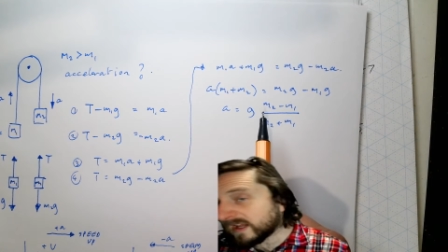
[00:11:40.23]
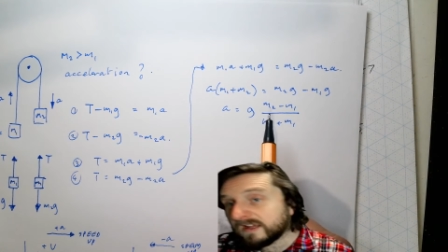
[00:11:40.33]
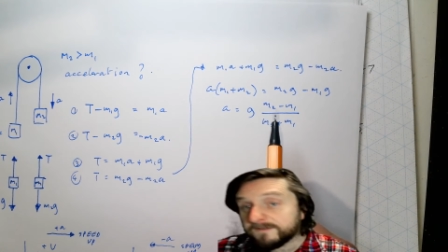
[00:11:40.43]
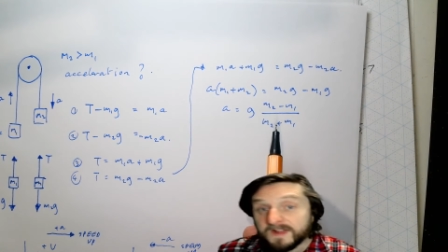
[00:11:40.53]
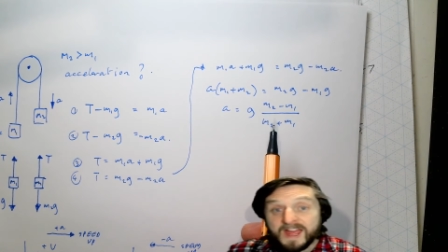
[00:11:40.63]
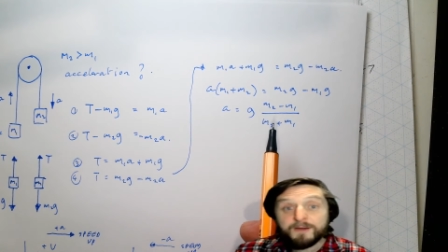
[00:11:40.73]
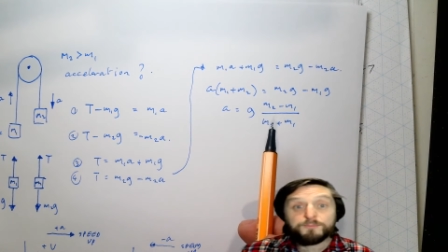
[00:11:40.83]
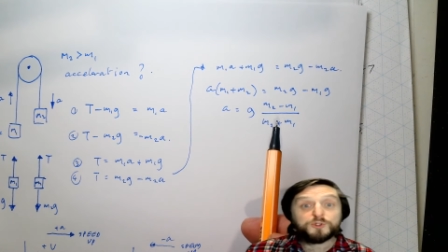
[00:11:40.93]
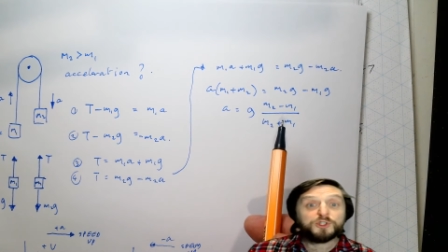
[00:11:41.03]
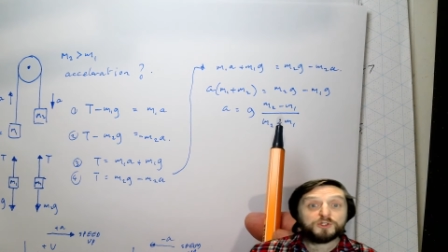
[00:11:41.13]
if
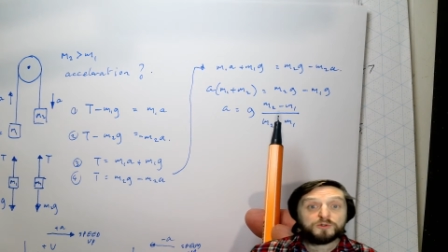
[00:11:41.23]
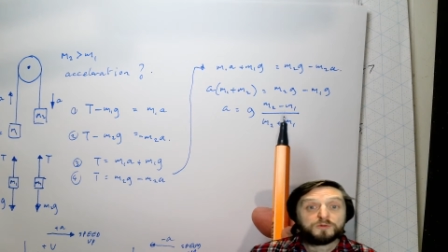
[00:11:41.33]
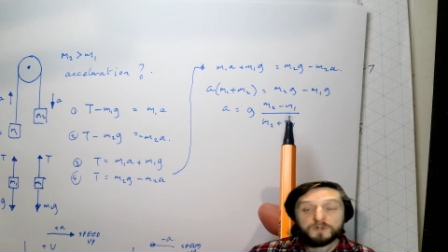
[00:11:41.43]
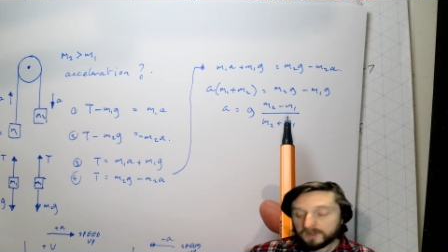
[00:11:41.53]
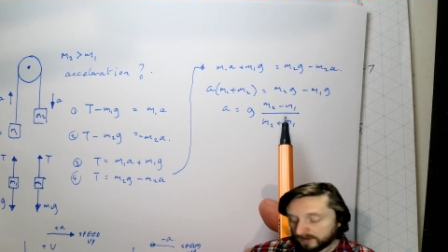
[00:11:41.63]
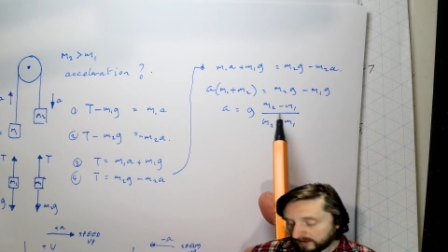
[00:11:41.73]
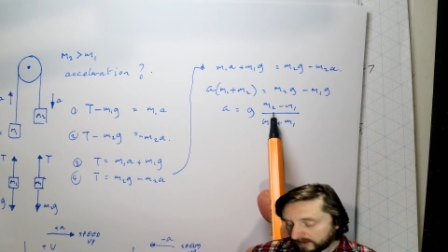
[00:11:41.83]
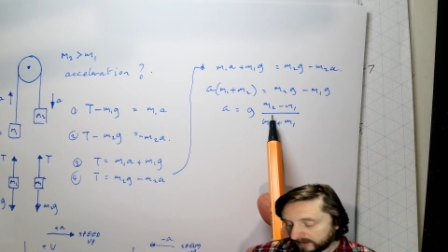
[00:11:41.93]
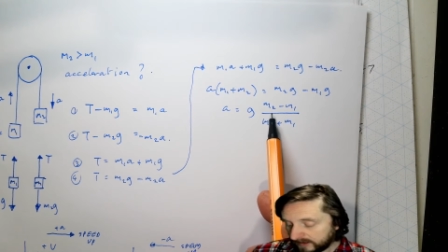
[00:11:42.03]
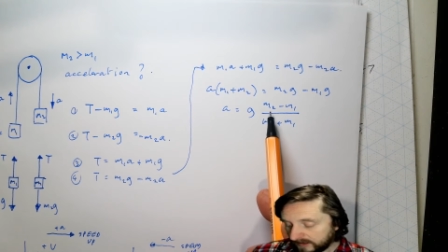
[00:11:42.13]
m2
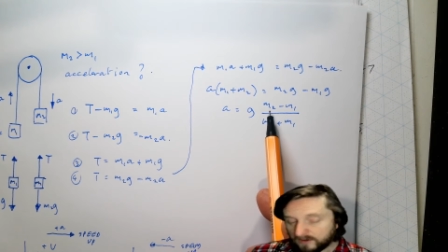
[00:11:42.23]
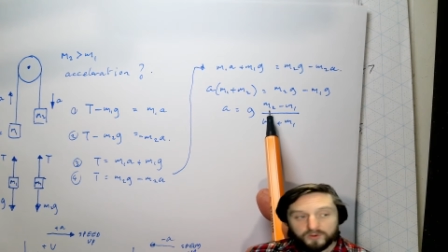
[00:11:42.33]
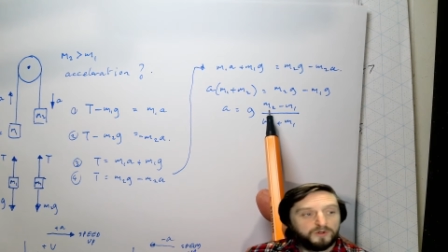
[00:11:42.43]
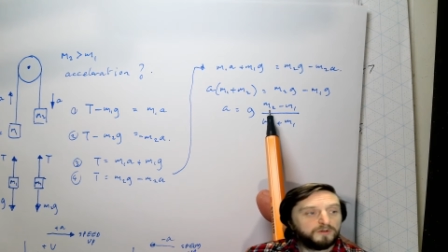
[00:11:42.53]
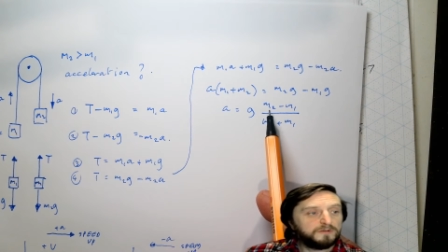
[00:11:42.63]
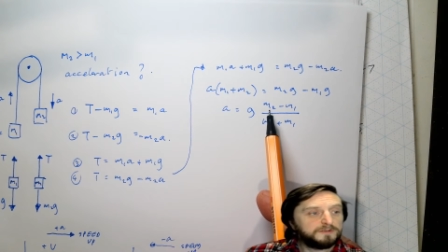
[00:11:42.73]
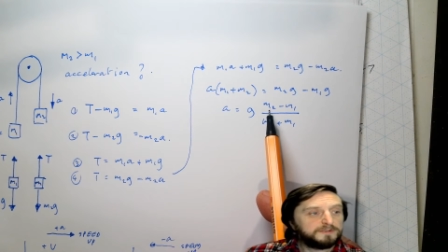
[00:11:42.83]
equals